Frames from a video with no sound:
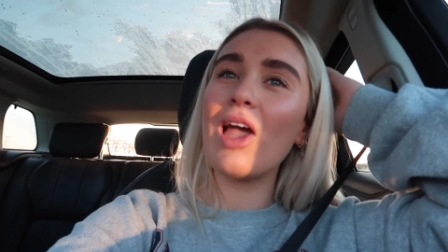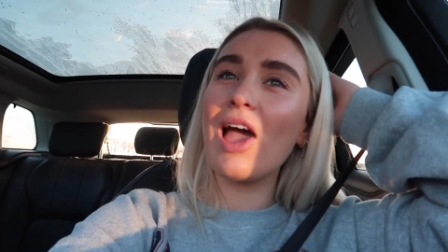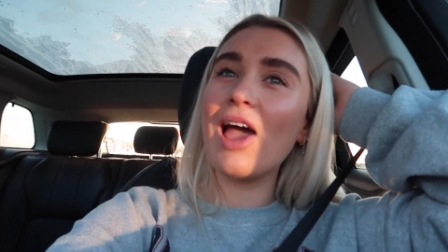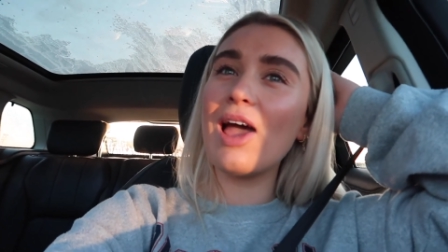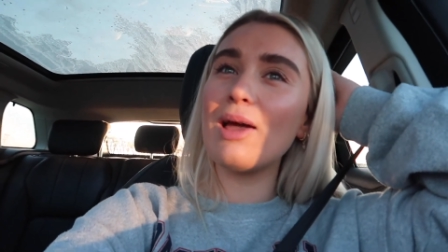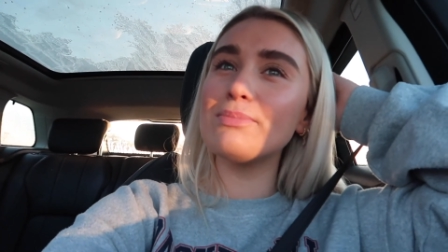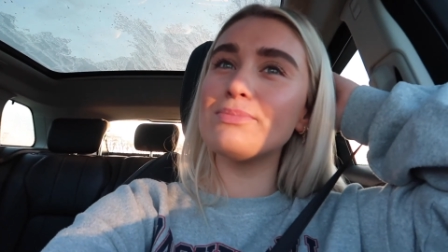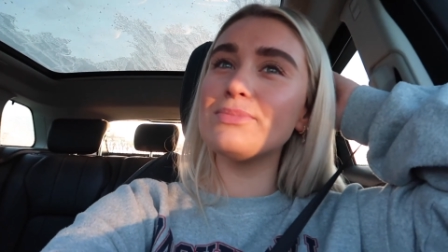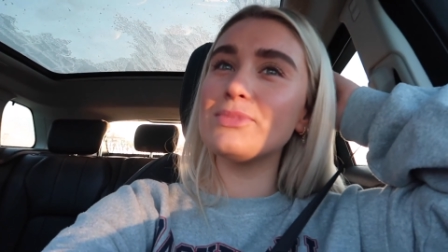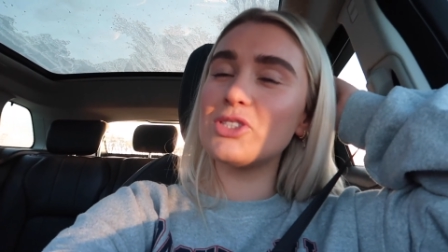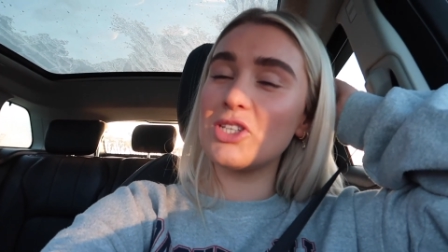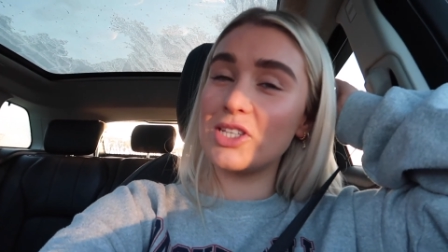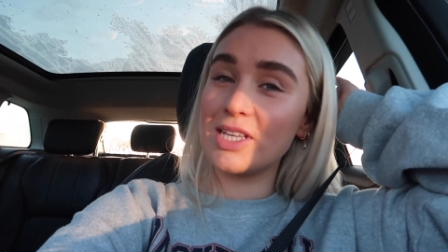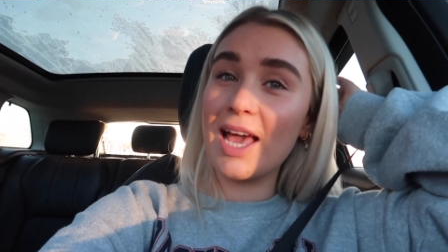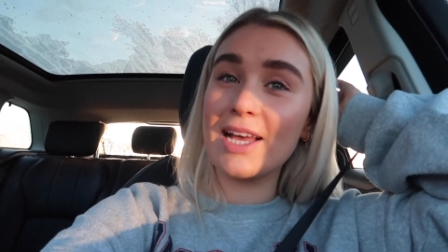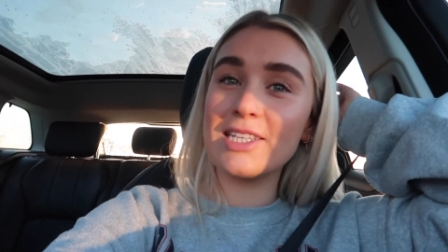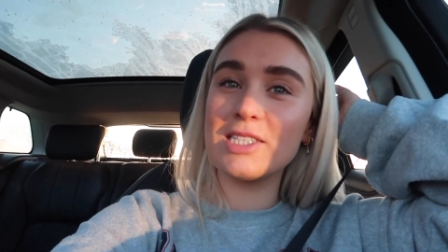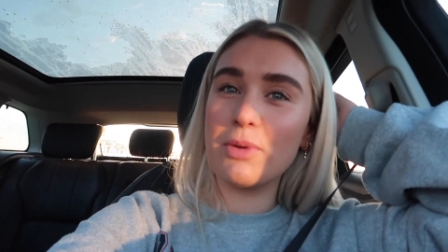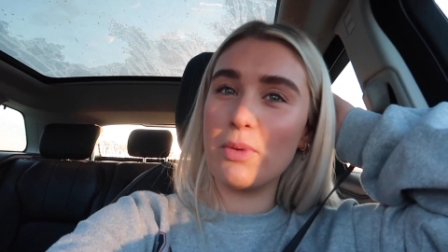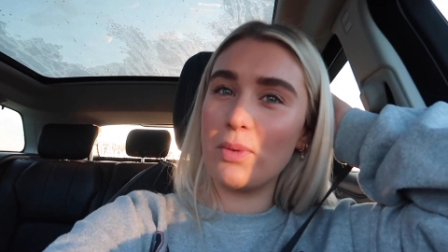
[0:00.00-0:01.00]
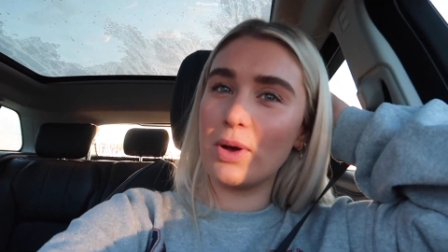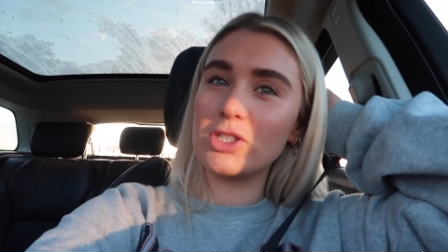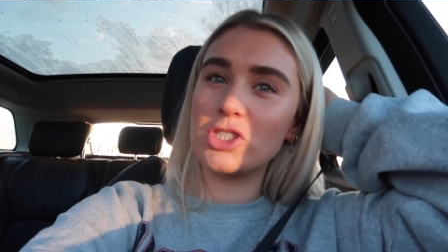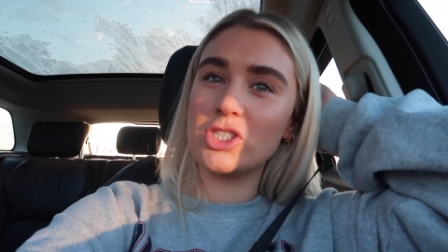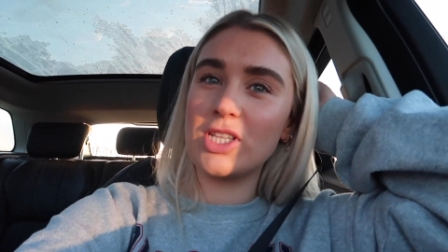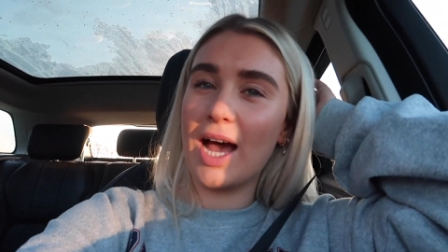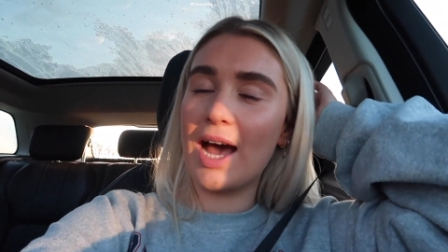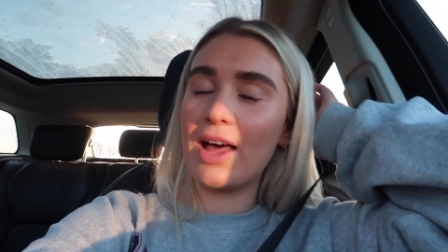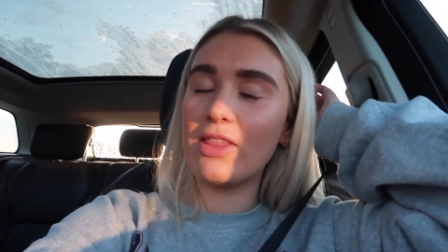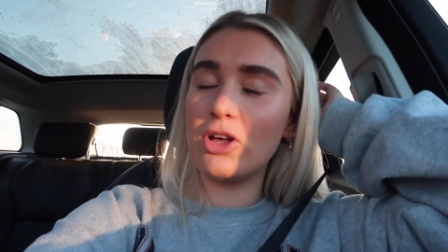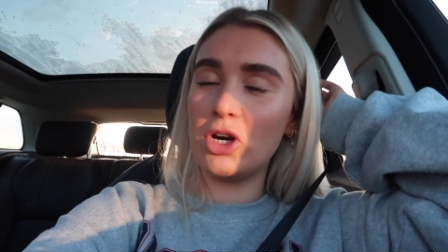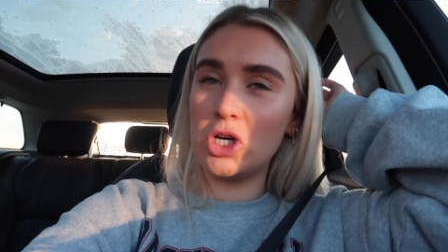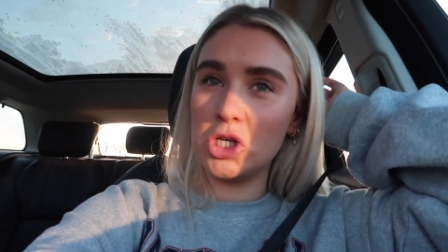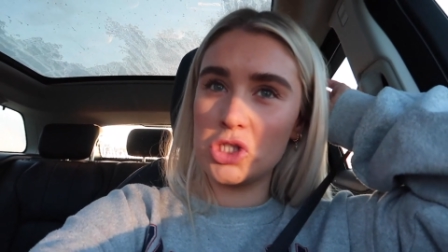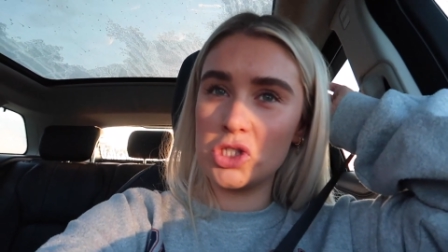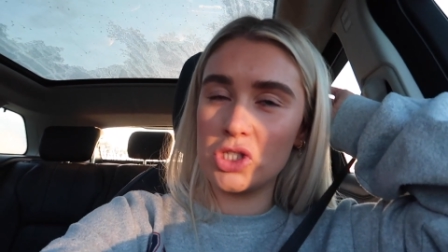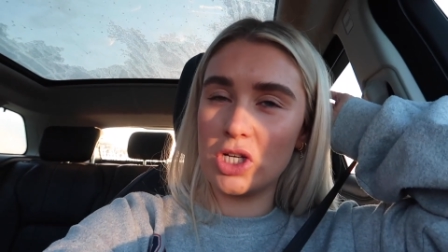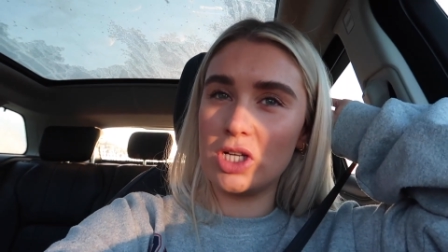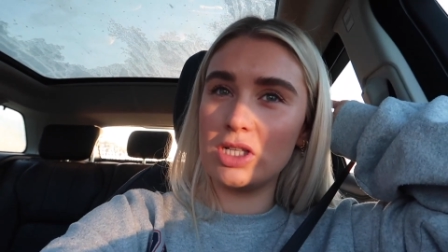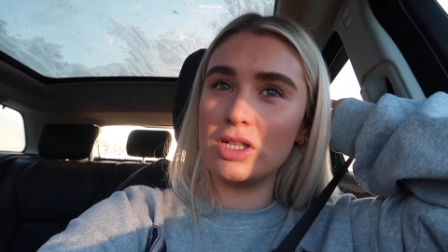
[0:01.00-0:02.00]
Um, so yes, yeah, so we watched that, The
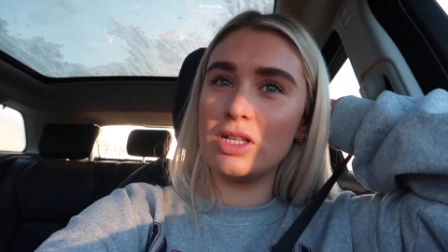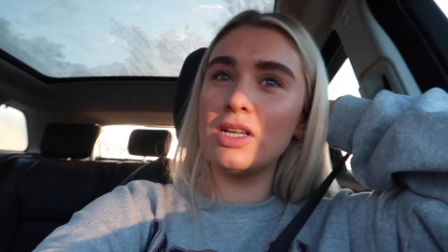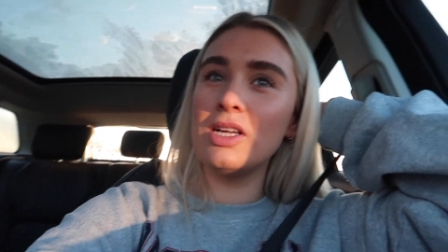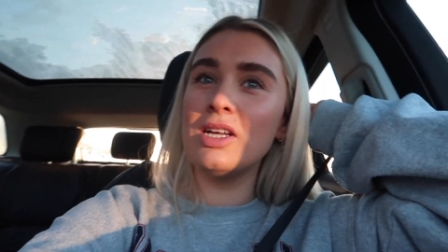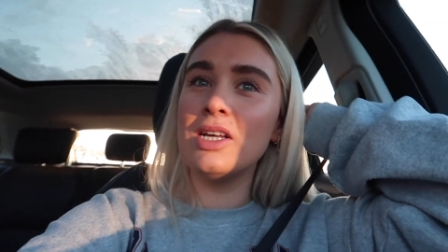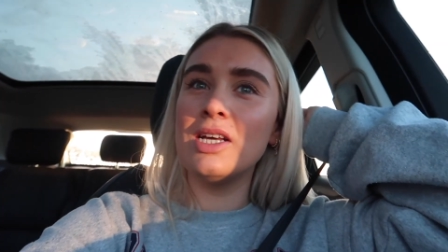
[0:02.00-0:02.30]
Hustle.